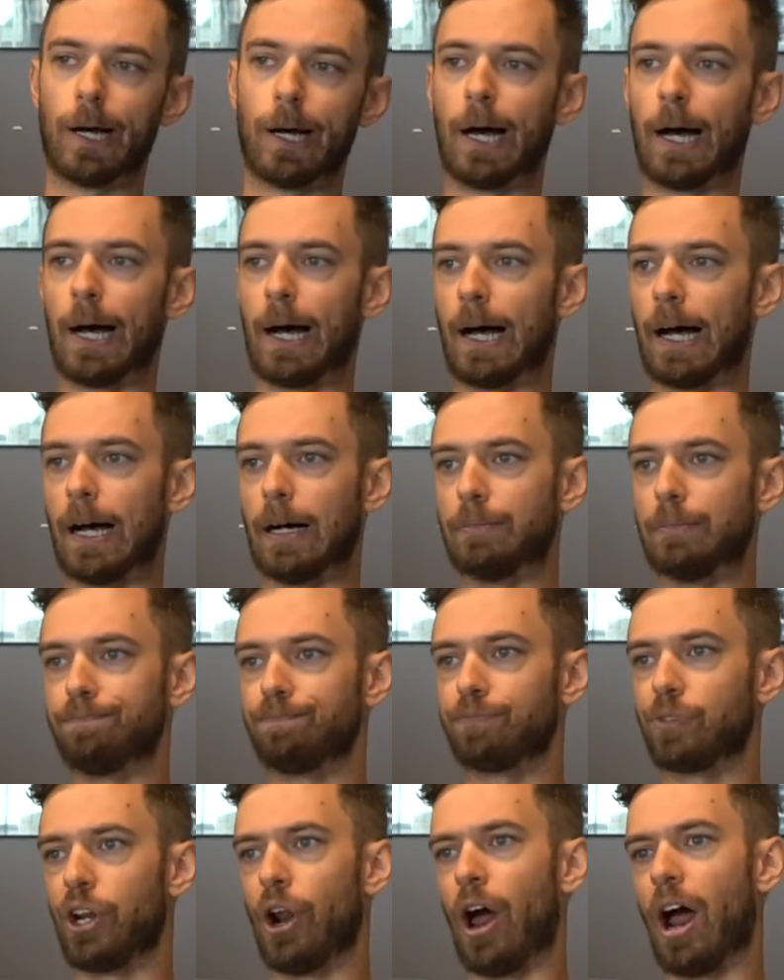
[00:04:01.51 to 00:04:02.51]

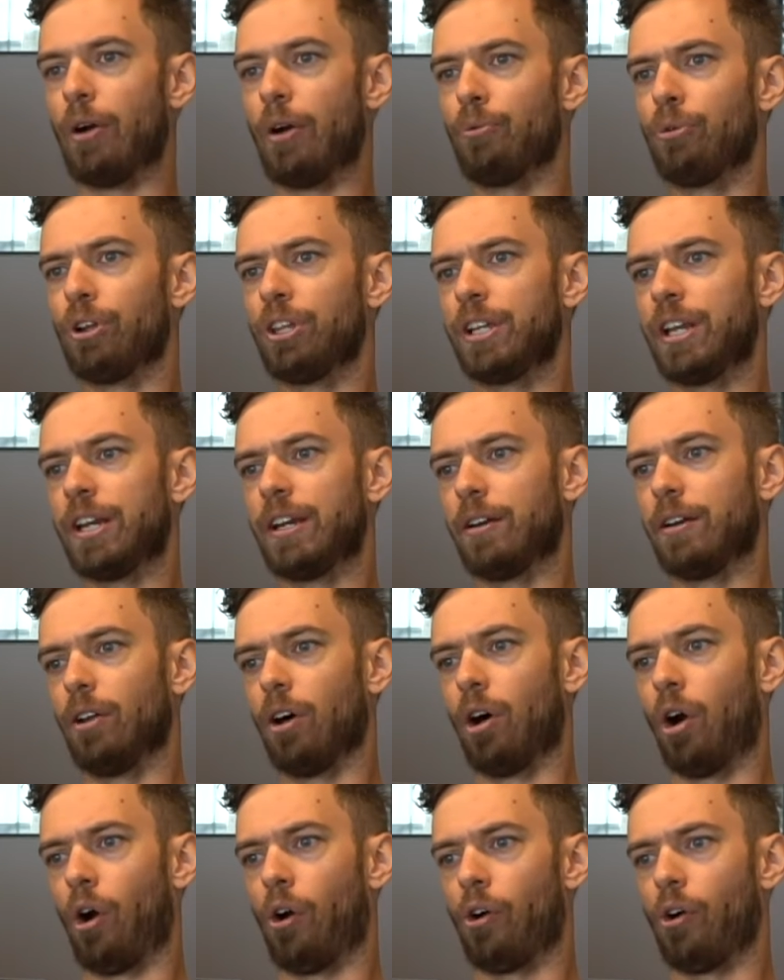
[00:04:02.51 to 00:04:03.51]
You know, I really
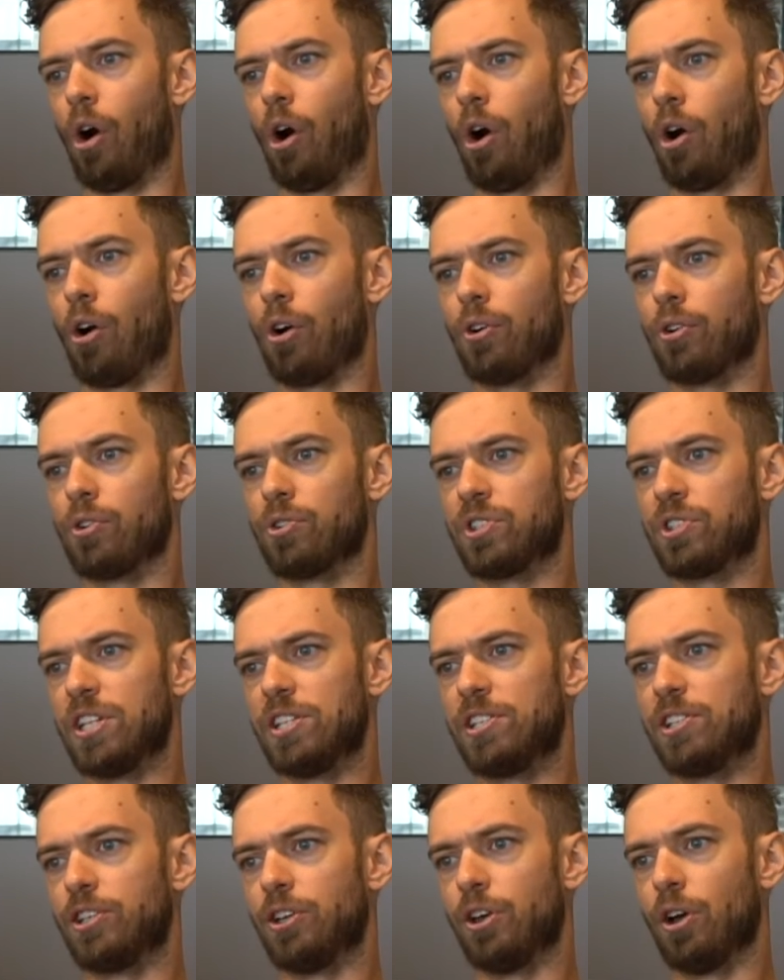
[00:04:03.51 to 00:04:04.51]
didn't. Our
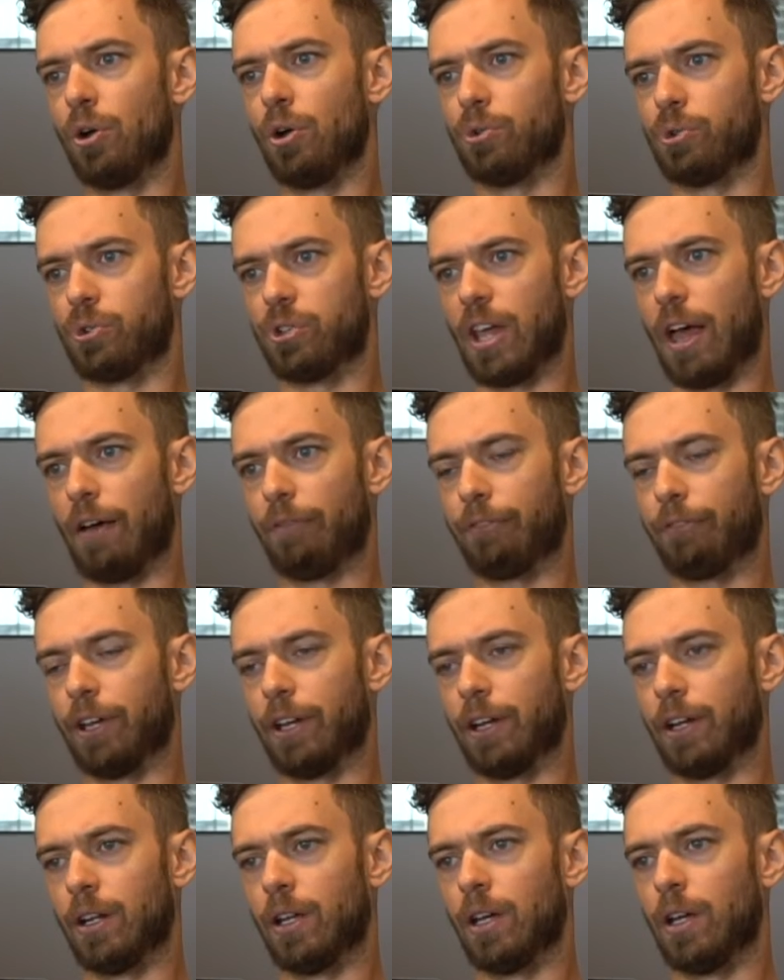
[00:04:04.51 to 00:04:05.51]
CTO
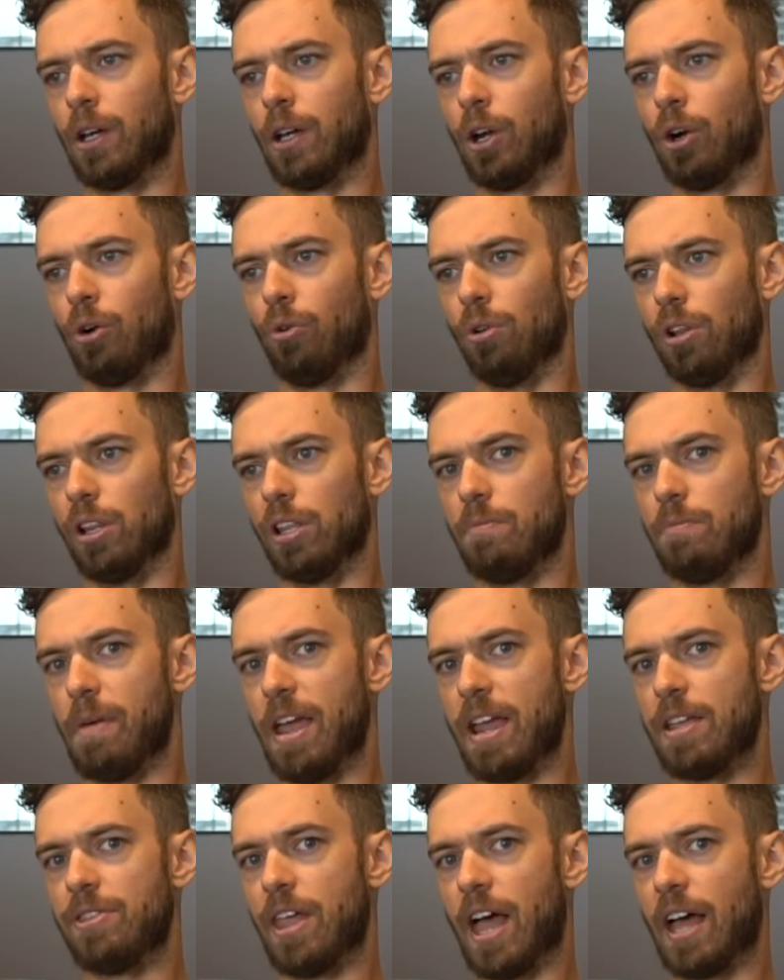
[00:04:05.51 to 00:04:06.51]
Stefan really
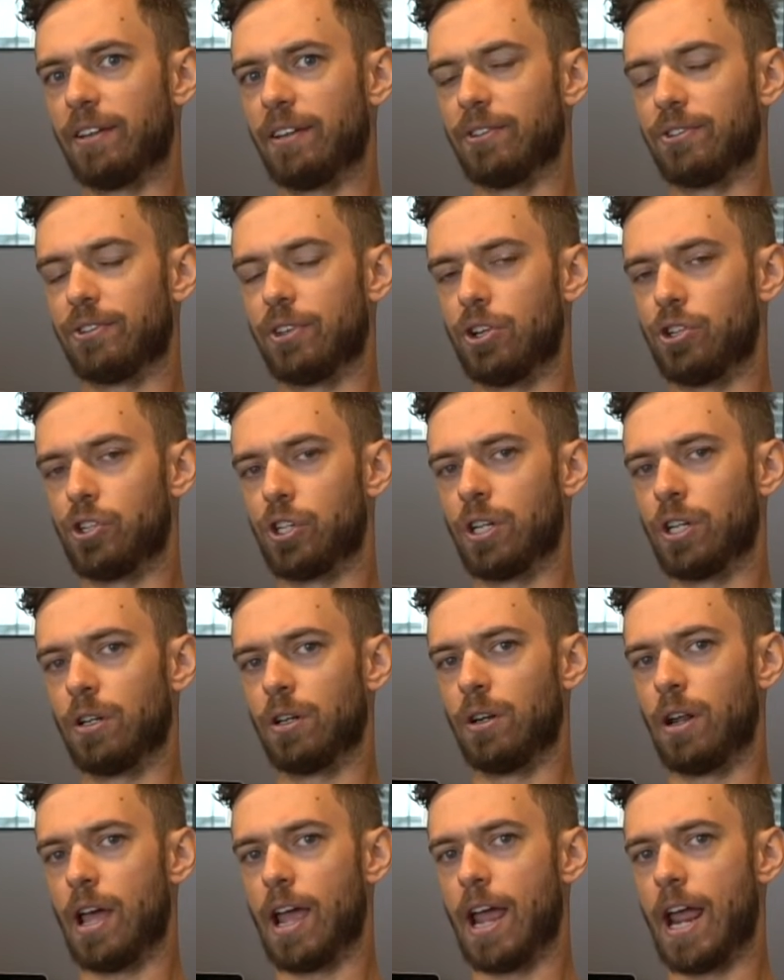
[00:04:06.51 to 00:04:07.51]
made that
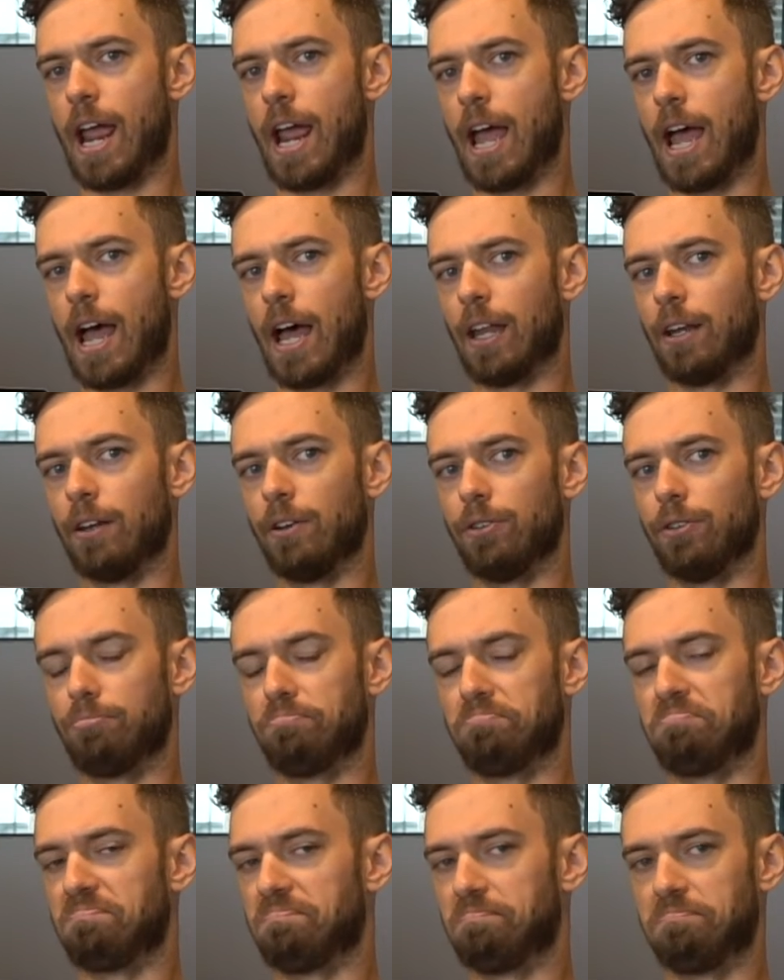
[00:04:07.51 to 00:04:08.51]
decision, and
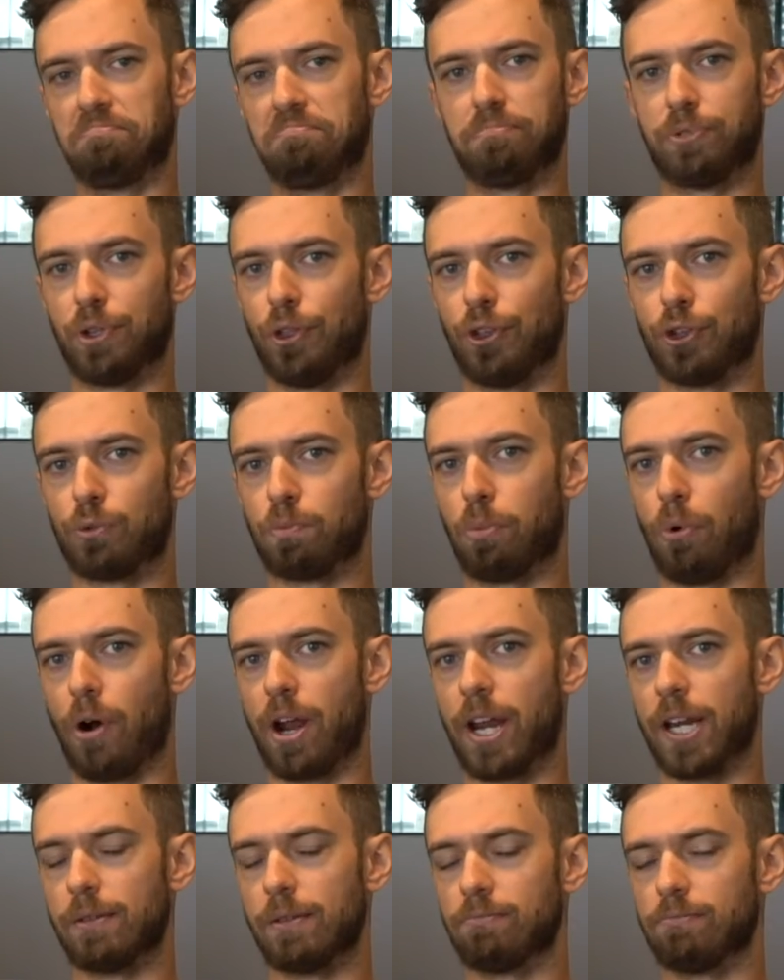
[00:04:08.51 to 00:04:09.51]
to this
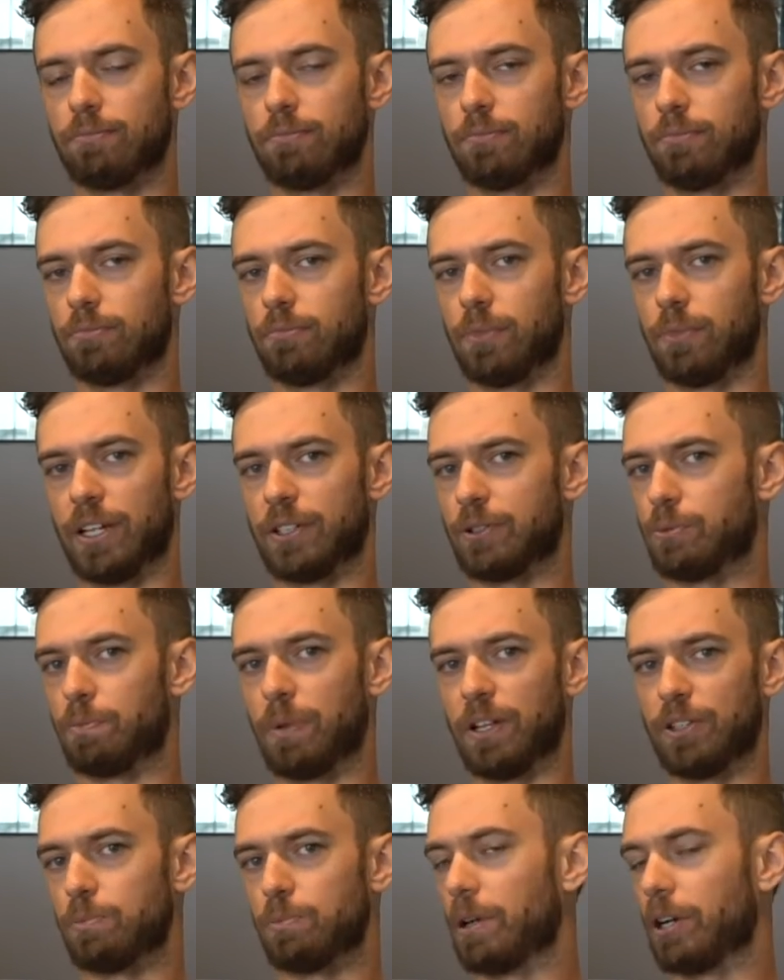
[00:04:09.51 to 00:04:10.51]
point,
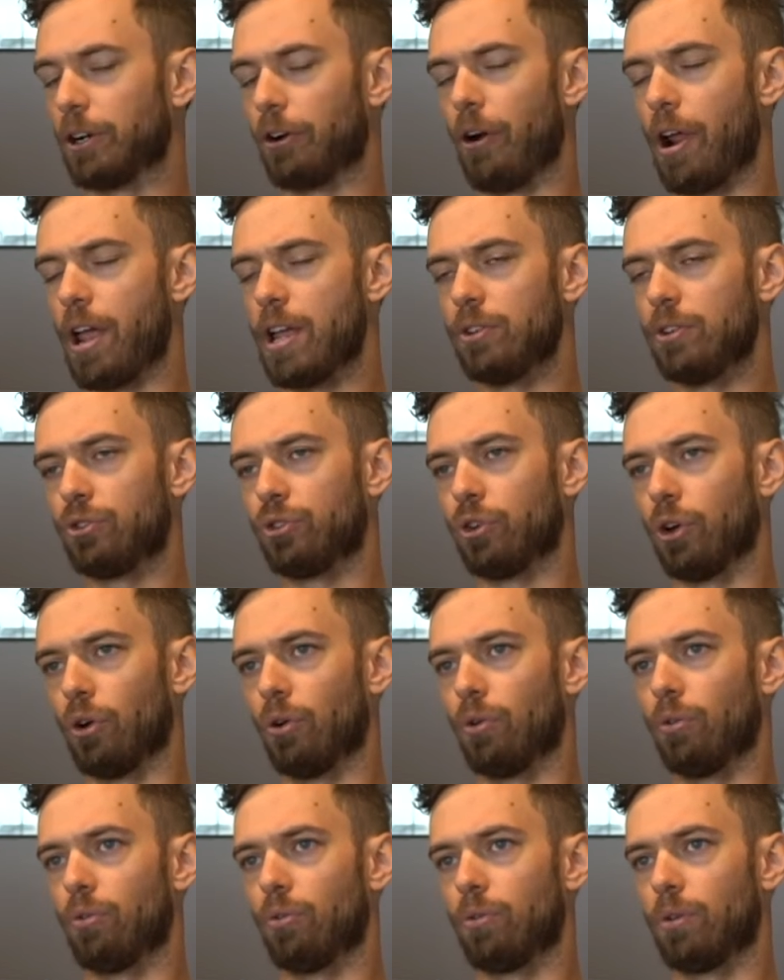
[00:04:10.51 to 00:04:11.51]
it's been great.
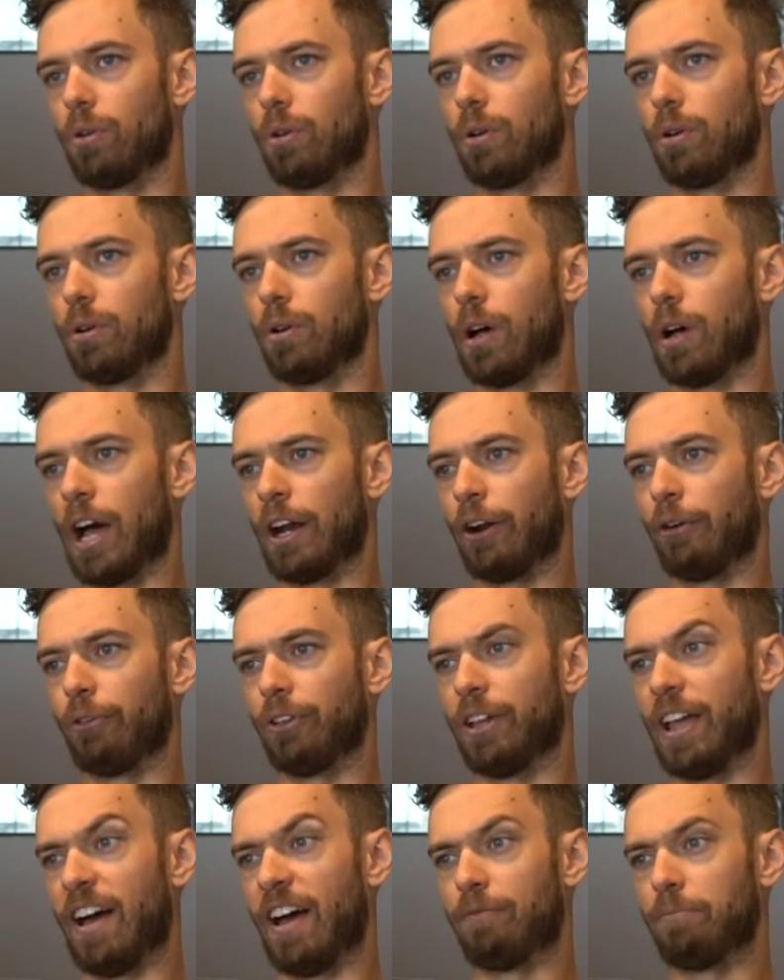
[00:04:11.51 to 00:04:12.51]
So I don't
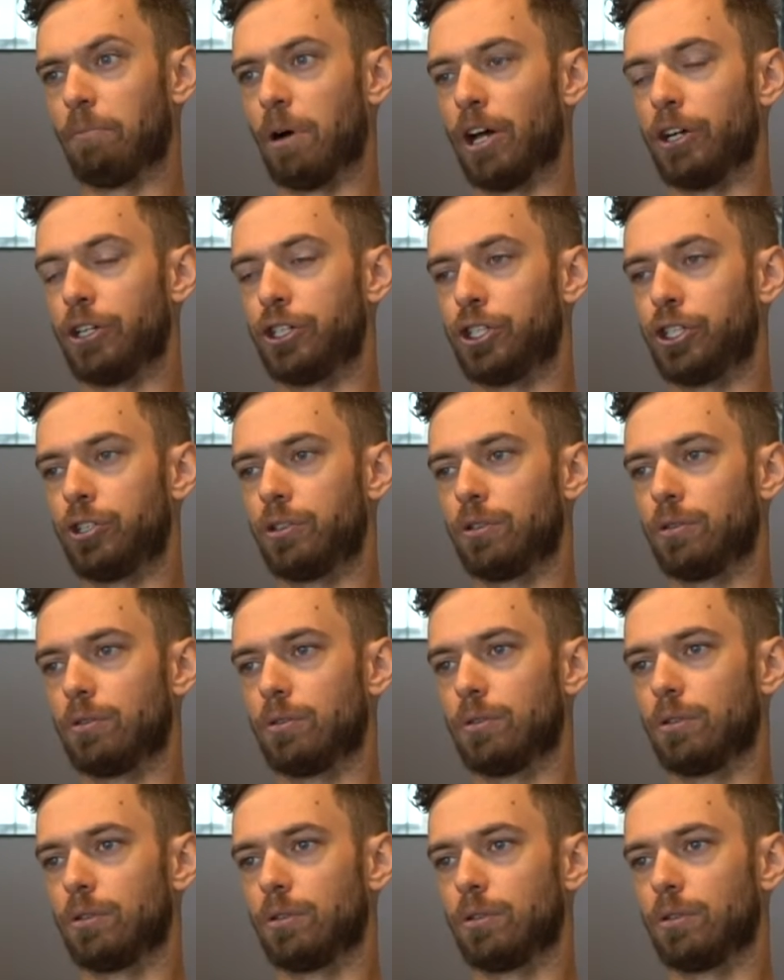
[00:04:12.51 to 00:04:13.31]
really have much.